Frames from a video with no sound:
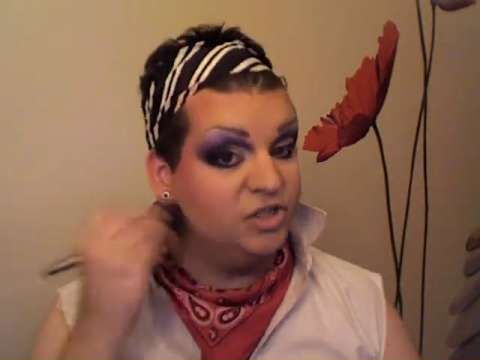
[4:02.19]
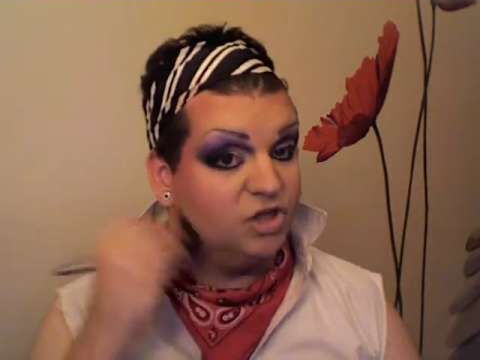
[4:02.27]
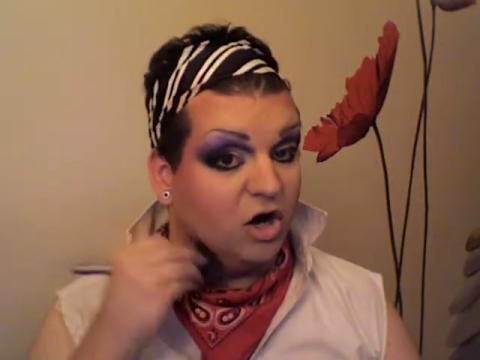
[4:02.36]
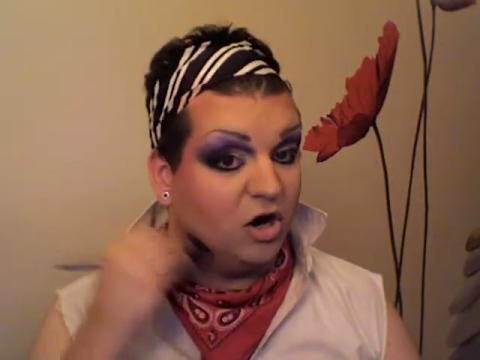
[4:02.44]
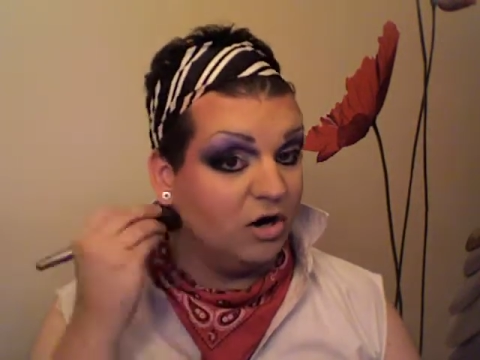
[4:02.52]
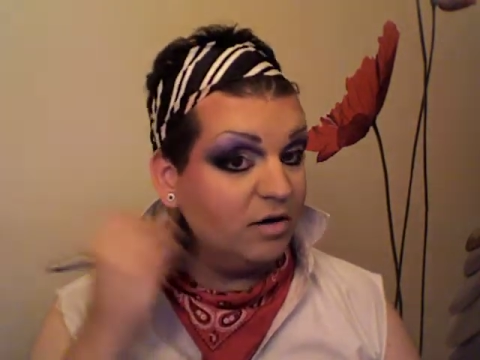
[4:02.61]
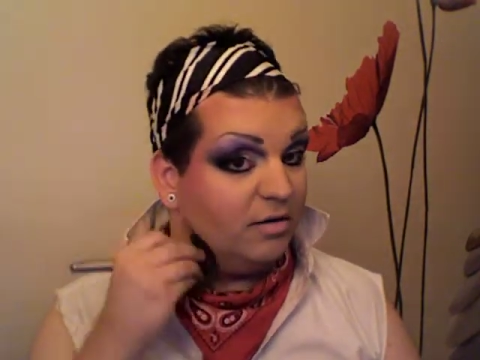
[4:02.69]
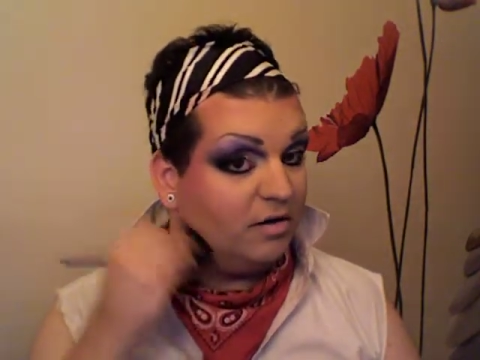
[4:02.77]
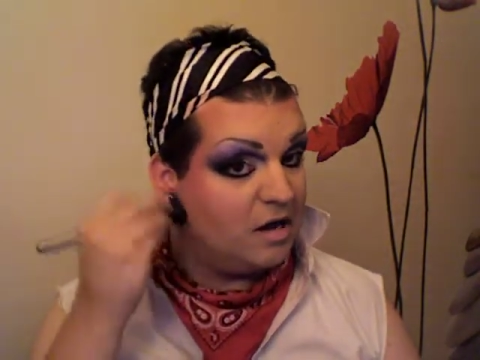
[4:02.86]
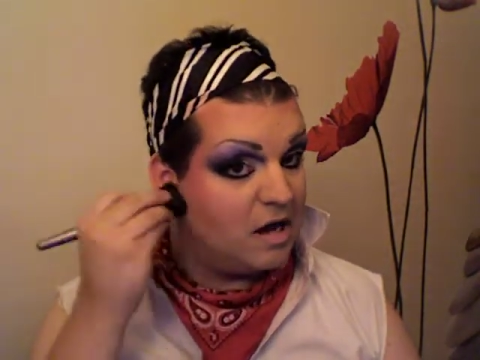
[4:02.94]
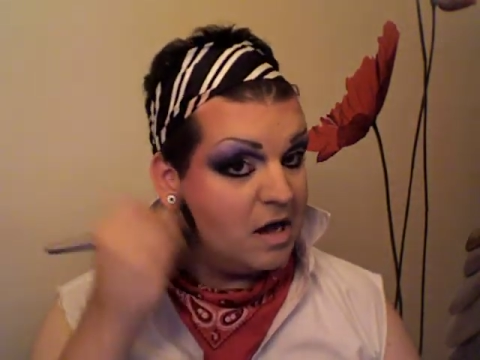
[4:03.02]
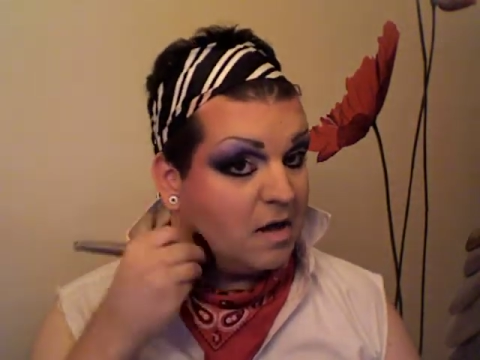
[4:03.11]
dark
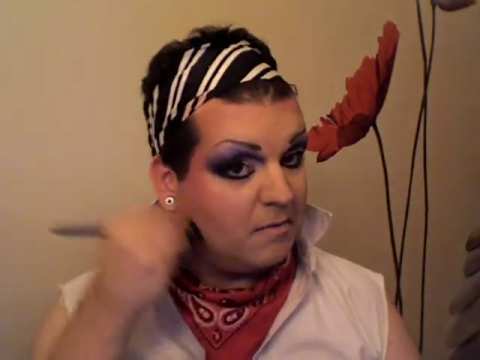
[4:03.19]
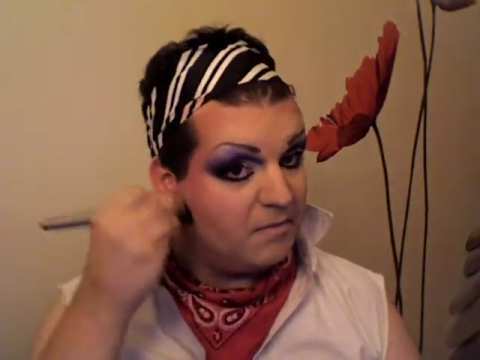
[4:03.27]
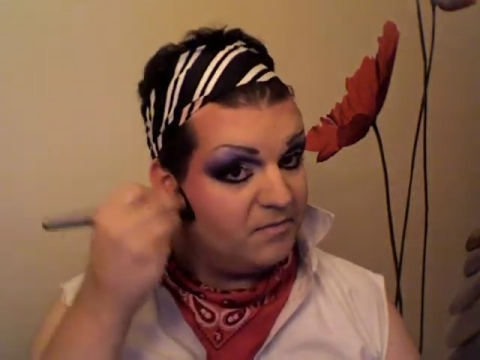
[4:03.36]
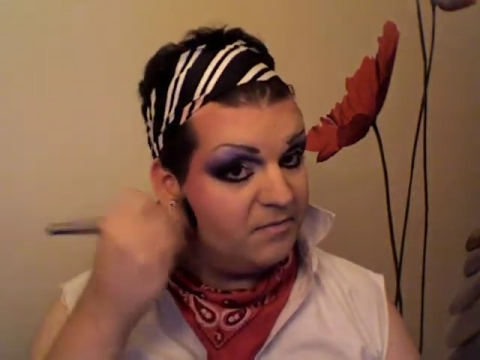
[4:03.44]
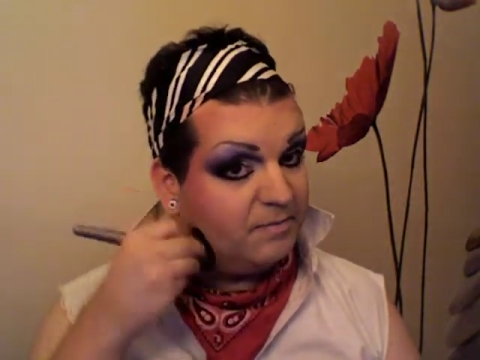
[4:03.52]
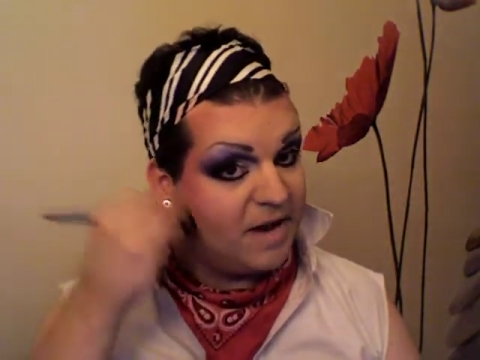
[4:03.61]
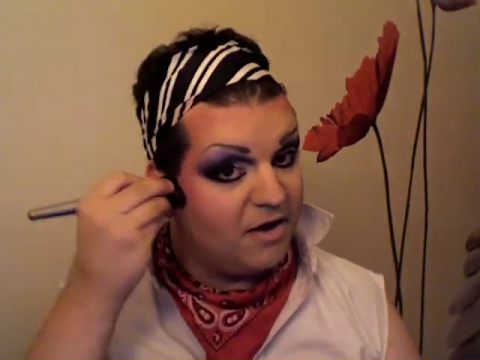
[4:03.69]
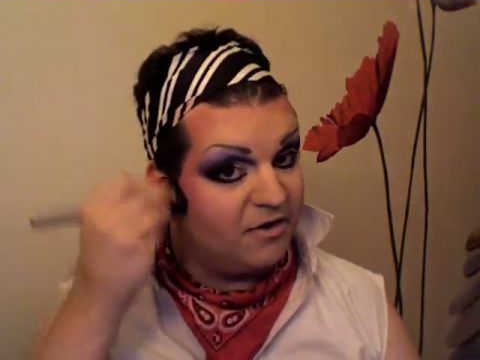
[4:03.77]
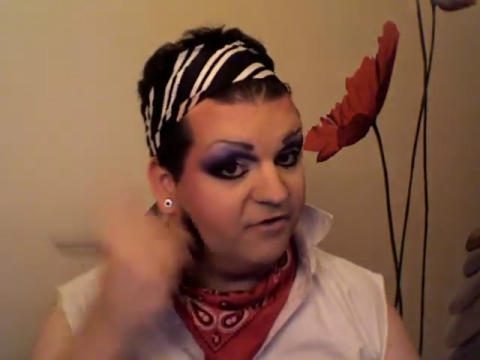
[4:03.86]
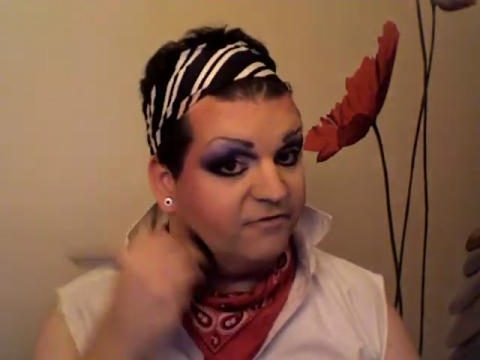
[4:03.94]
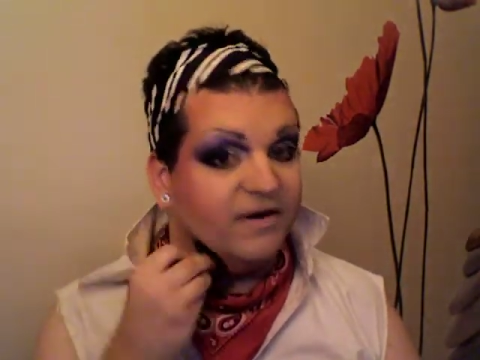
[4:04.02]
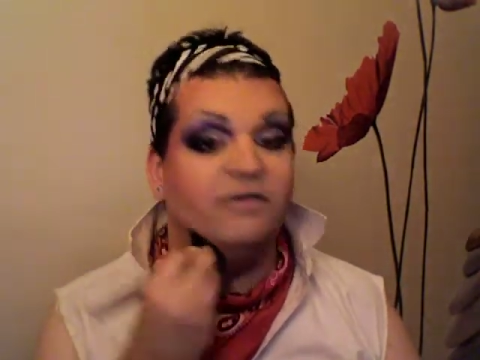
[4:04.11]

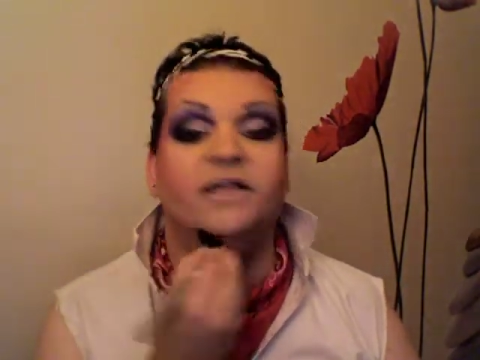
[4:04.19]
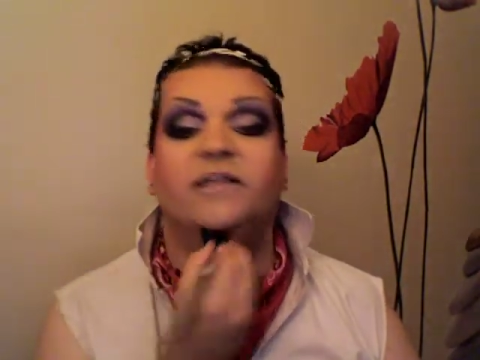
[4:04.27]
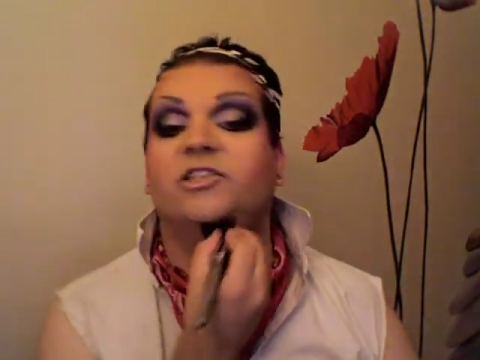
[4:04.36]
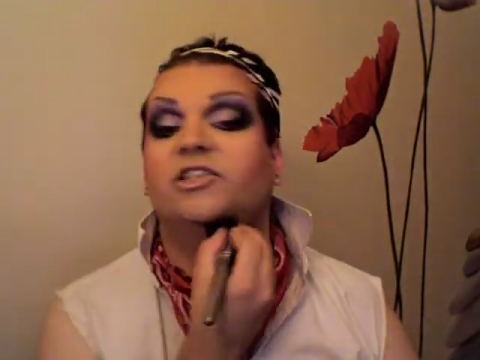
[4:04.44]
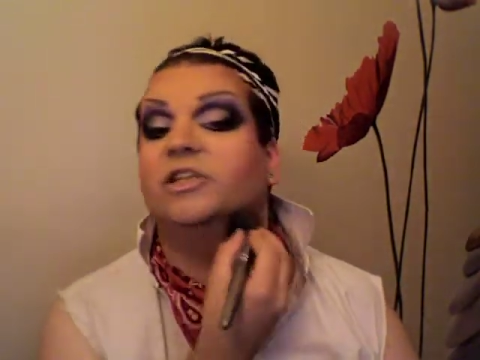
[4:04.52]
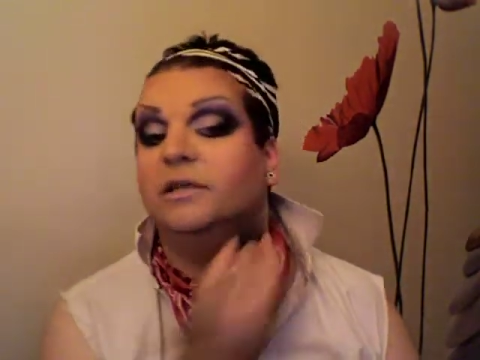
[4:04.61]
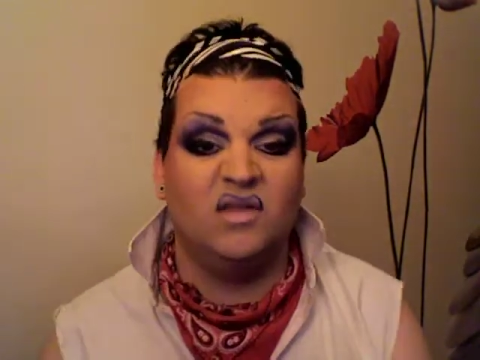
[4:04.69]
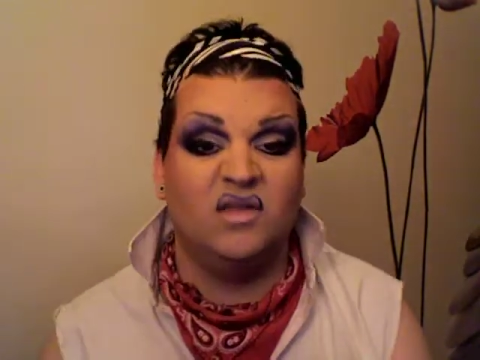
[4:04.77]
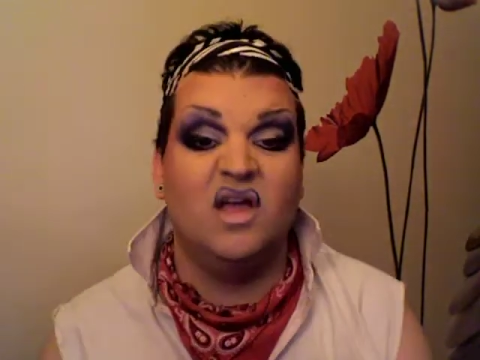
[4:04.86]
powder foundation.